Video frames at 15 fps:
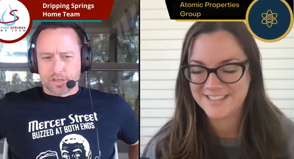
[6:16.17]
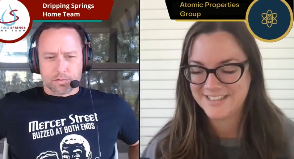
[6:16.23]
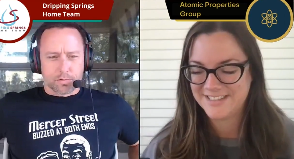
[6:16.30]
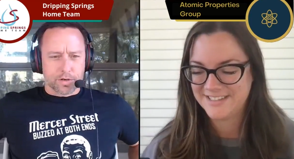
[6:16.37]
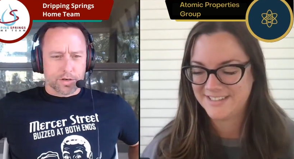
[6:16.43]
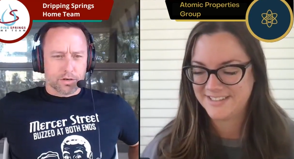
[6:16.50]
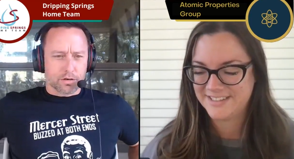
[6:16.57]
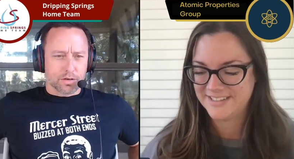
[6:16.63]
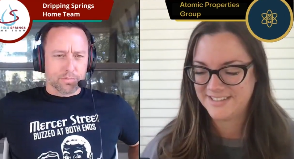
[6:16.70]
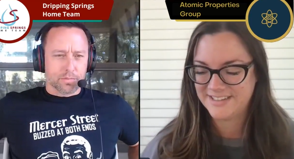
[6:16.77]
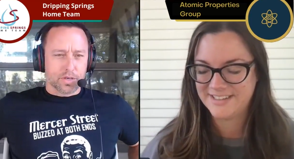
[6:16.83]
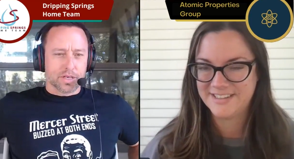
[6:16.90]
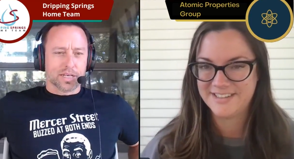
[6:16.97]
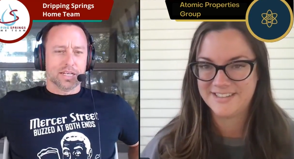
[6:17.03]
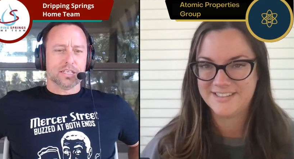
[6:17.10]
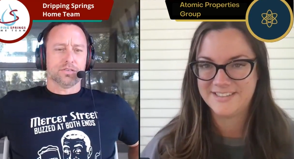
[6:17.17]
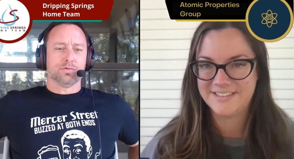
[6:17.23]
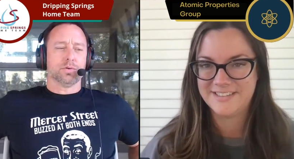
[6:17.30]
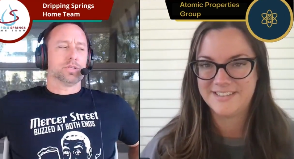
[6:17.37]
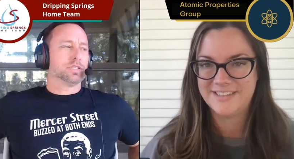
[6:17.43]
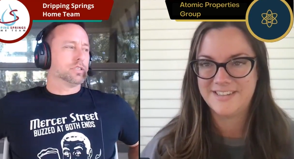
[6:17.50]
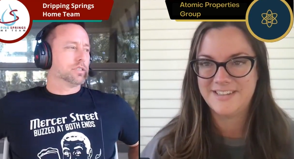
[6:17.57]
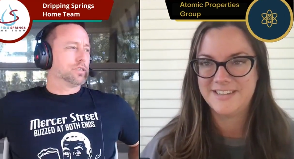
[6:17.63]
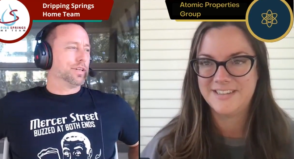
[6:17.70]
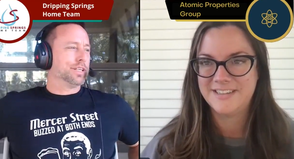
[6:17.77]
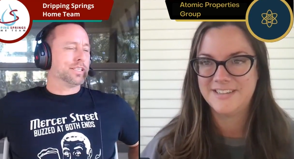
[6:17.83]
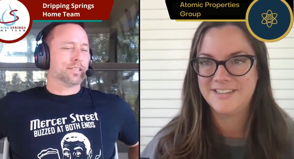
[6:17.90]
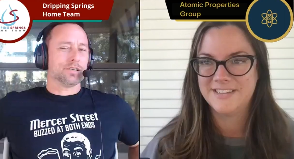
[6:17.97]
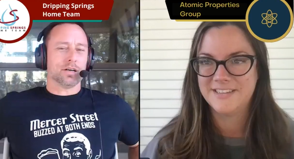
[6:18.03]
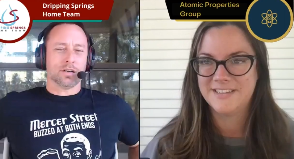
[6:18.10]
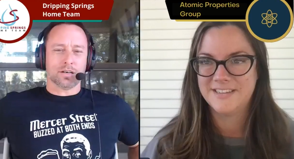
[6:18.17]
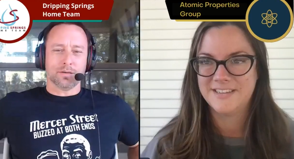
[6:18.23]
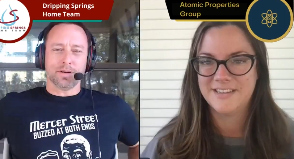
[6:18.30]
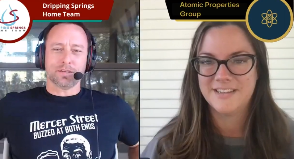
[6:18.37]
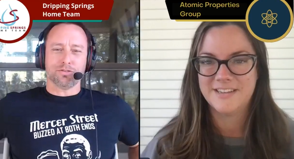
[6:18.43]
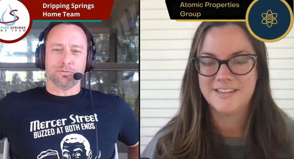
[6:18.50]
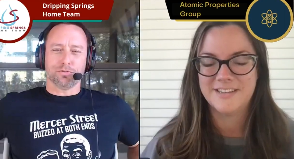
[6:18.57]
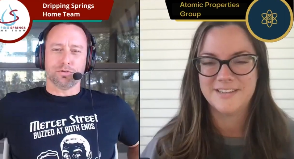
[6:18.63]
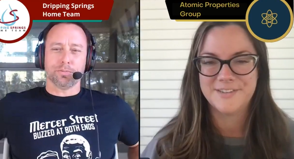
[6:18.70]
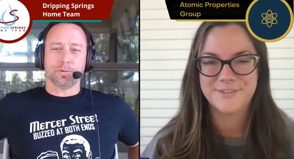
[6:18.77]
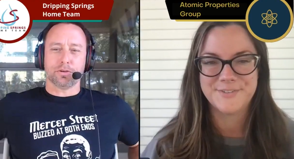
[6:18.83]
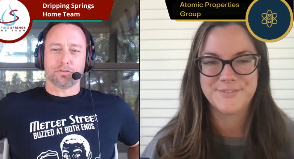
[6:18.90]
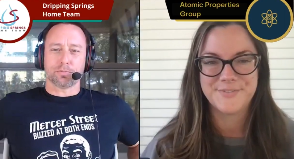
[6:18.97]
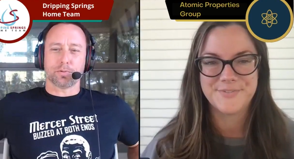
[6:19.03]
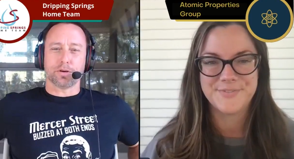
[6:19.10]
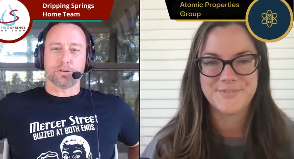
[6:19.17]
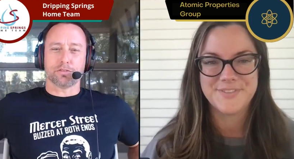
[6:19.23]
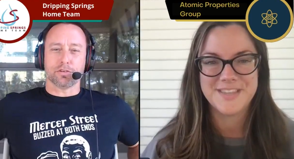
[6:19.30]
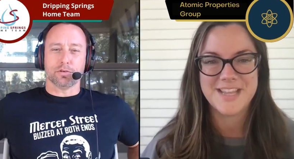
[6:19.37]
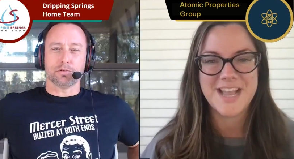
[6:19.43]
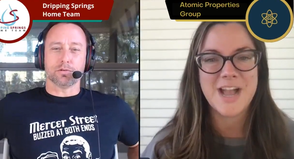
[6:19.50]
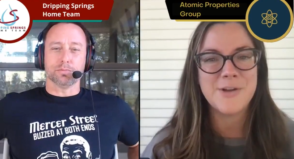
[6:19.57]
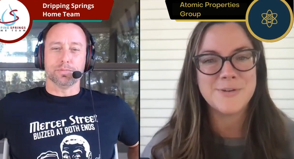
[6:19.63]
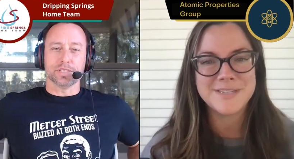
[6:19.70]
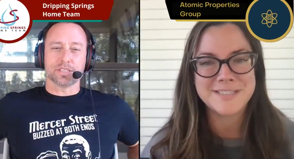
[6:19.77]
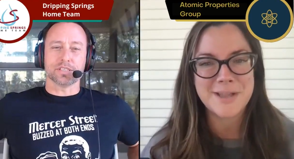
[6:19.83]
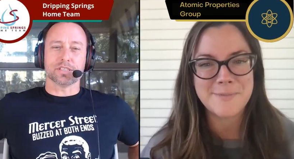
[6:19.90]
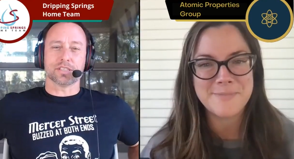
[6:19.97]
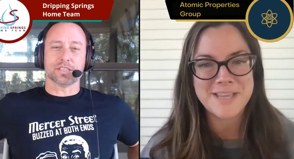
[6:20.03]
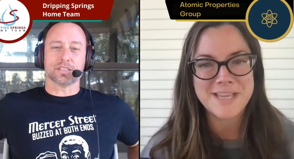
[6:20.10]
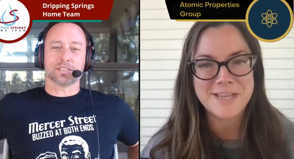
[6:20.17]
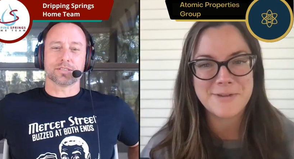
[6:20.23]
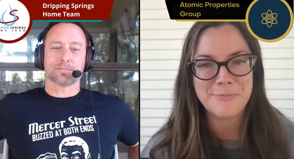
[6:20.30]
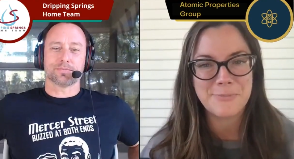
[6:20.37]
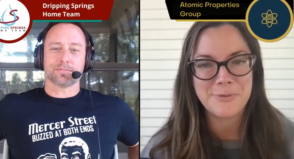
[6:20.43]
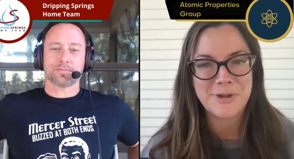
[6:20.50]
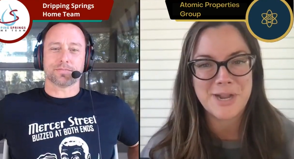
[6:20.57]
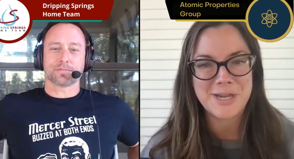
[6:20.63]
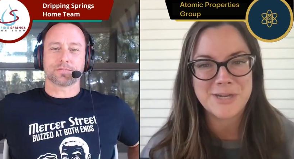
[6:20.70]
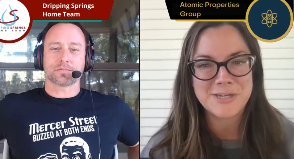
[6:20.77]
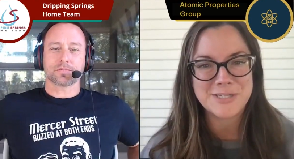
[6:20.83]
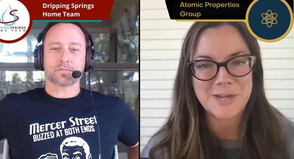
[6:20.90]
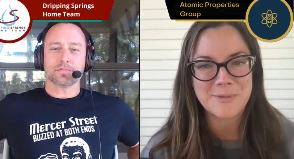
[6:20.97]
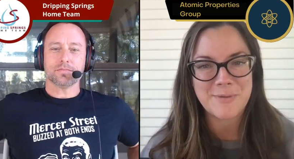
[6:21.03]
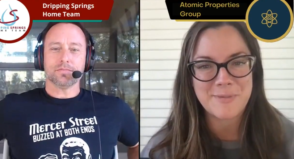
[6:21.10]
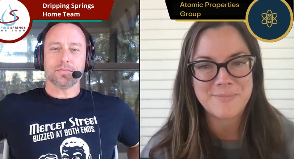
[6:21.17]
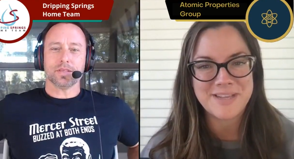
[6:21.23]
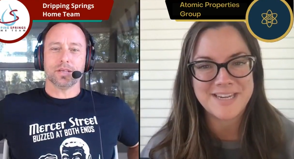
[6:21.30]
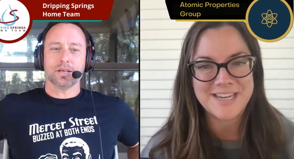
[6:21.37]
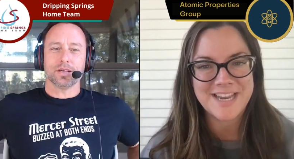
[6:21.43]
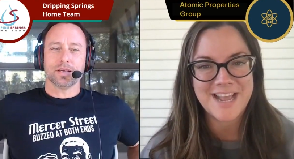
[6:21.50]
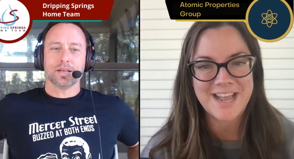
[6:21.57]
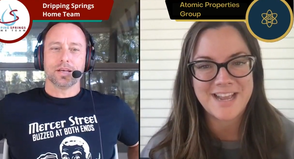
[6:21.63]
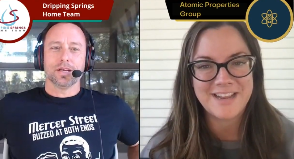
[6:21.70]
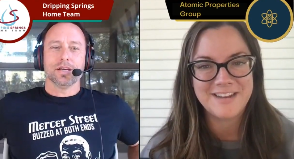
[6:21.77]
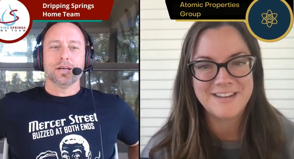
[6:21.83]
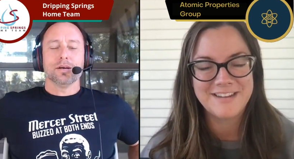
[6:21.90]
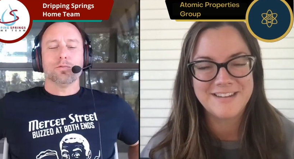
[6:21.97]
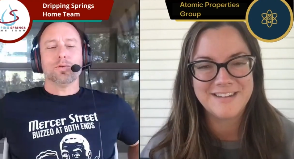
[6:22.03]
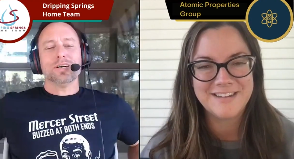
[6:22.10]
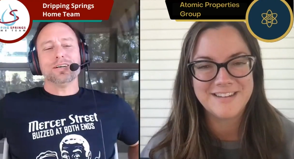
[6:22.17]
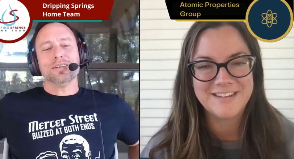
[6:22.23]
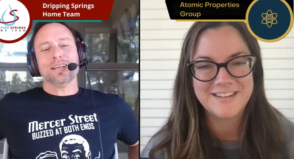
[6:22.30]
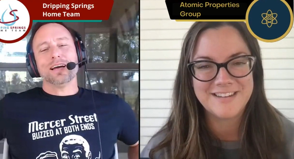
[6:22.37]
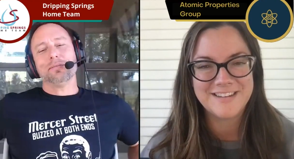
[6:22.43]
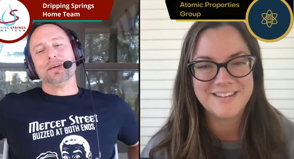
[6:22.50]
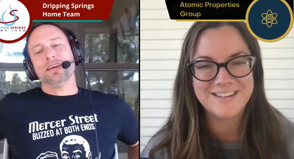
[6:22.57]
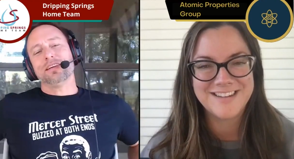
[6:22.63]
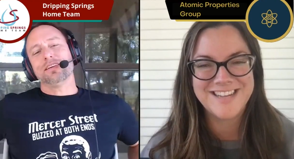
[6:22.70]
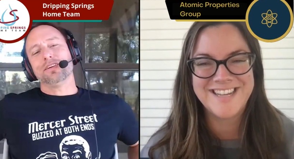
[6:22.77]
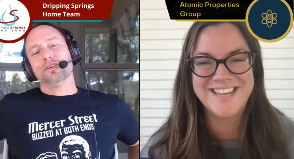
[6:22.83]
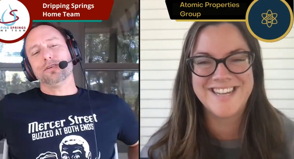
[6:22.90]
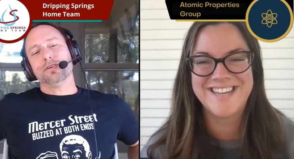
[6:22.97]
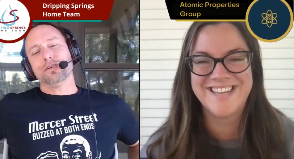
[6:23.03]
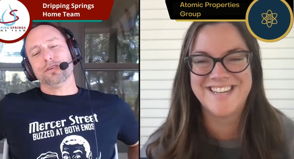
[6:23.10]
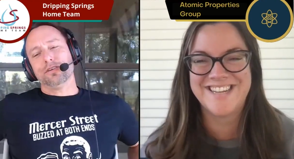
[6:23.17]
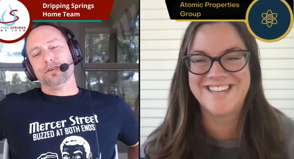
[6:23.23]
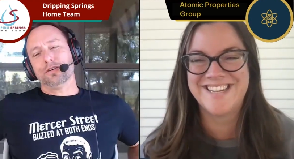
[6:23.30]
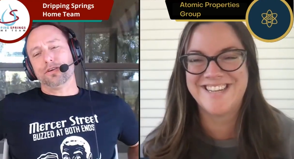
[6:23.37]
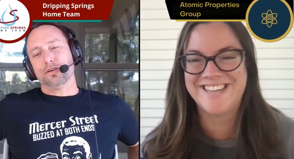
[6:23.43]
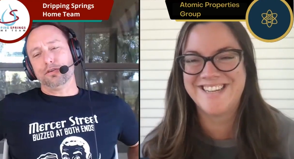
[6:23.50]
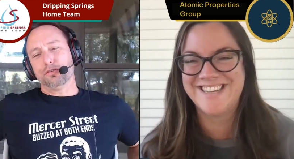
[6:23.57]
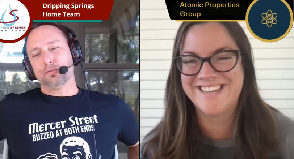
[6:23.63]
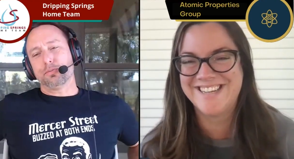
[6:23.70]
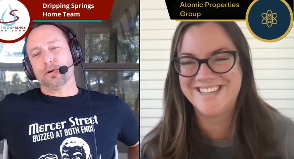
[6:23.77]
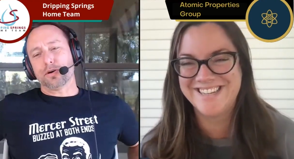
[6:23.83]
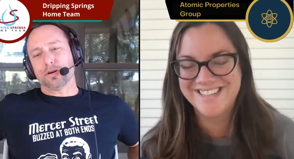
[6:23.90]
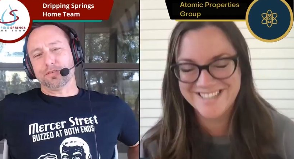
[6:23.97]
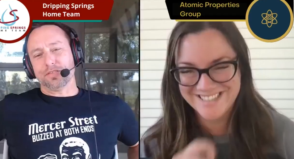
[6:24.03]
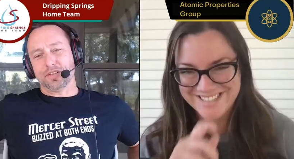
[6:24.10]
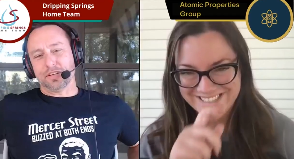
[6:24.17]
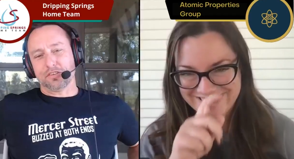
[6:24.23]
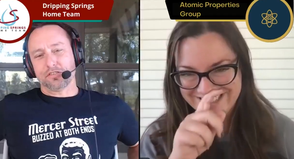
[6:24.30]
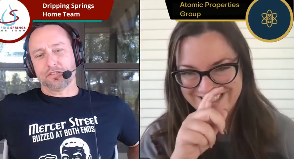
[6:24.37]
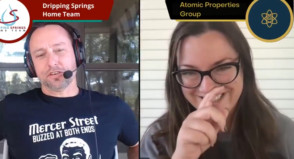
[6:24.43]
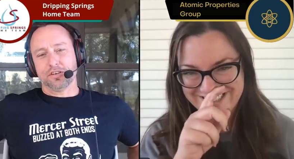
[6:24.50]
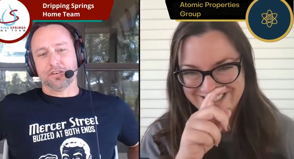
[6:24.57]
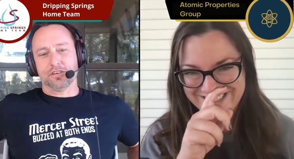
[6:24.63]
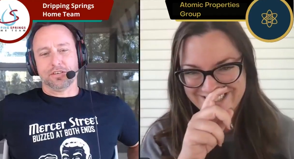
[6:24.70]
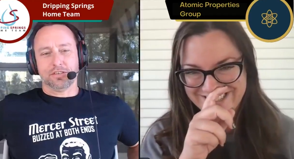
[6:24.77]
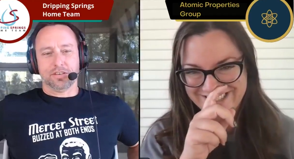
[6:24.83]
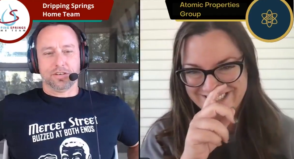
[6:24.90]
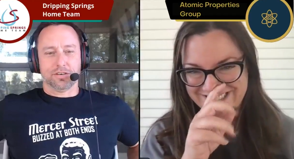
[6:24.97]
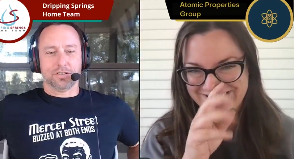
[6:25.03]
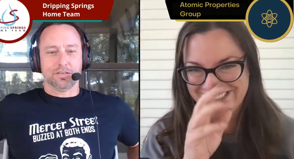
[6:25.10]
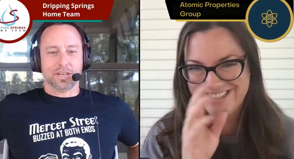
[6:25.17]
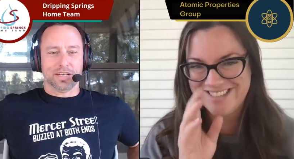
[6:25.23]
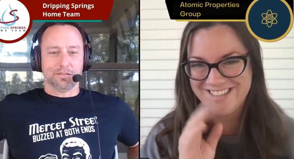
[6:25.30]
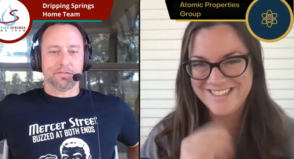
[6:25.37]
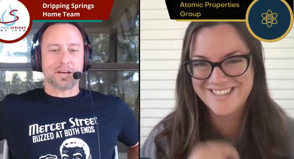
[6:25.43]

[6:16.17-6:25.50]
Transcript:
Speaker 1: that we're here on Mondays, which is let's talk about some Dripping Springs local.
Speaker 2: Oh, it's businesses. not me. We're not here to talk about me today.
Speaker 1: Well, I mean, you're you're a huge part of this. You're in you're in